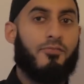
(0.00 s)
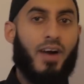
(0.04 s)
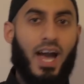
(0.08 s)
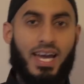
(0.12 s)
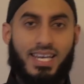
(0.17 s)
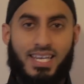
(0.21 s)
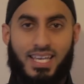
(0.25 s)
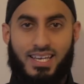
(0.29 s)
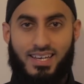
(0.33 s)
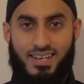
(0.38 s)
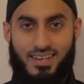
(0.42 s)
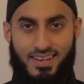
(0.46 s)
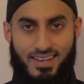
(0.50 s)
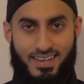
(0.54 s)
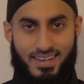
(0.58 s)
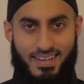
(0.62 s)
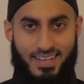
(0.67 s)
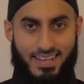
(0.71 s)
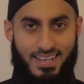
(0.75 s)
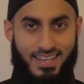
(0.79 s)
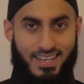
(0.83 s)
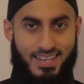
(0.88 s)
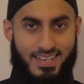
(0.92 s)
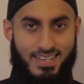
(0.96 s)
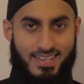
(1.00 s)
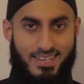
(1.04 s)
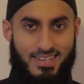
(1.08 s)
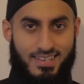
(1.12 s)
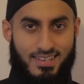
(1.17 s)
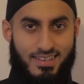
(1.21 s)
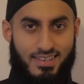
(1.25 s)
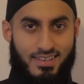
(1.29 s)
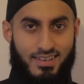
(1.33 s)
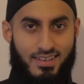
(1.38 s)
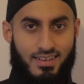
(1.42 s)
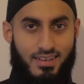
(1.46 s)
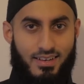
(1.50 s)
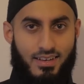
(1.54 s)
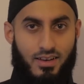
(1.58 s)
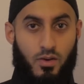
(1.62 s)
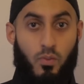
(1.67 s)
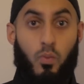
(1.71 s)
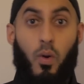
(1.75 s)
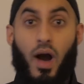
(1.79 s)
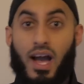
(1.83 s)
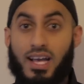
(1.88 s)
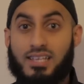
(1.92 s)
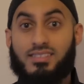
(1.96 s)
ride it.
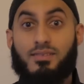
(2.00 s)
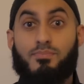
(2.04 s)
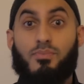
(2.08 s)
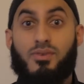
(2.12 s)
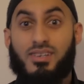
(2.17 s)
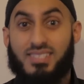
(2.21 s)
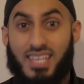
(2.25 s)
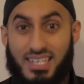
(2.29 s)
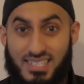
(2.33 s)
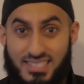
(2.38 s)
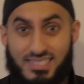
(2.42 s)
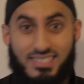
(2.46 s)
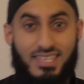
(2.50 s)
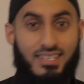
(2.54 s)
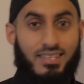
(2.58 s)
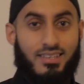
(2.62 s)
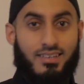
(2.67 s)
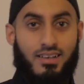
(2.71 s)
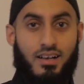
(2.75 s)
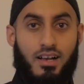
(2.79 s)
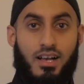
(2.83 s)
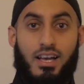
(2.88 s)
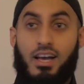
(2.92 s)
Why? Is it because I sinned?